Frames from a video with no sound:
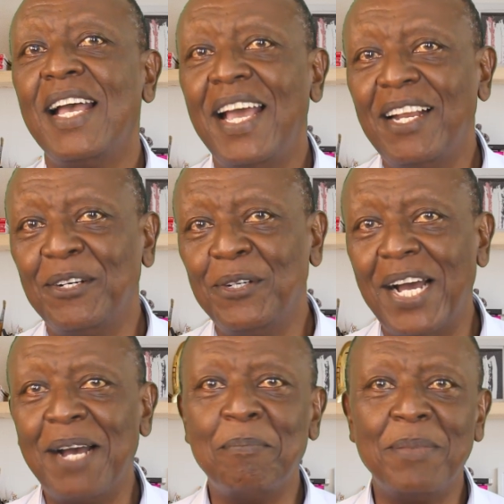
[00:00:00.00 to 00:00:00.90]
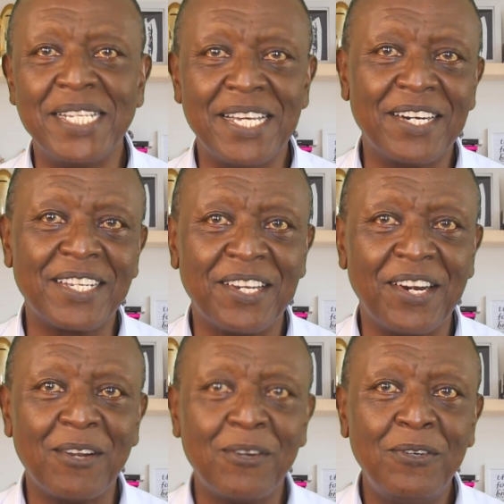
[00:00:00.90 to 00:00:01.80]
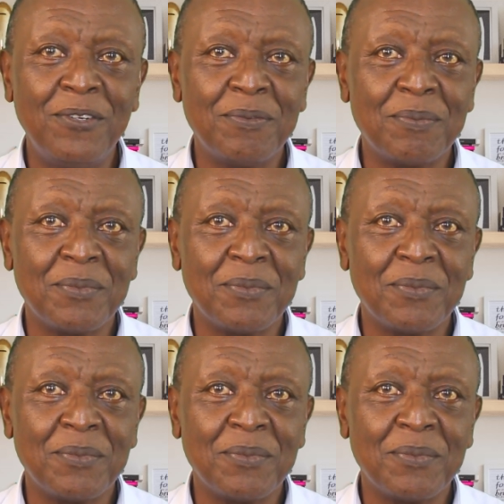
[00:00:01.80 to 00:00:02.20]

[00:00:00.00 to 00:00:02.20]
Hello, I'm Manyara Kirago,